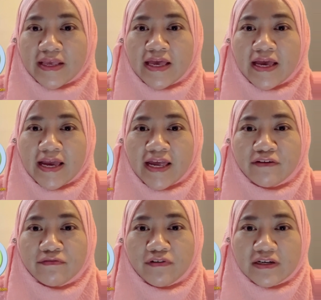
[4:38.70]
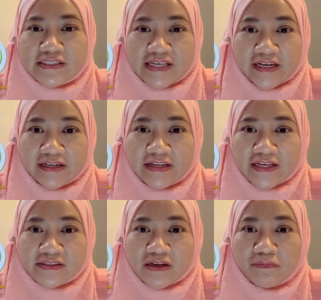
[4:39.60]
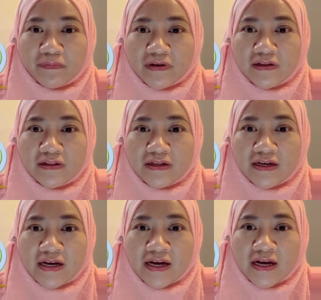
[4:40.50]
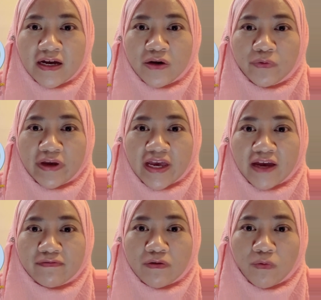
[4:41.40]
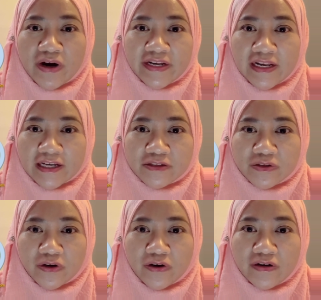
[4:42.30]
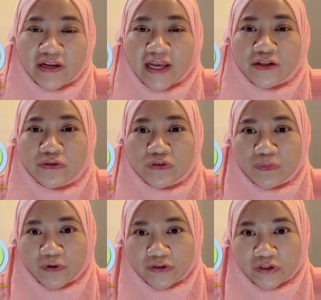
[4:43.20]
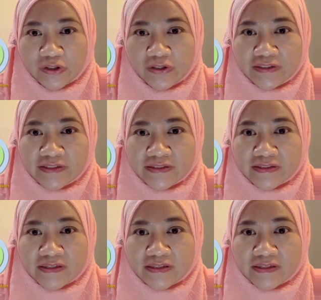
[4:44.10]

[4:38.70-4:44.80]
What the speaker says: And for the second example, we have one electron and two protons.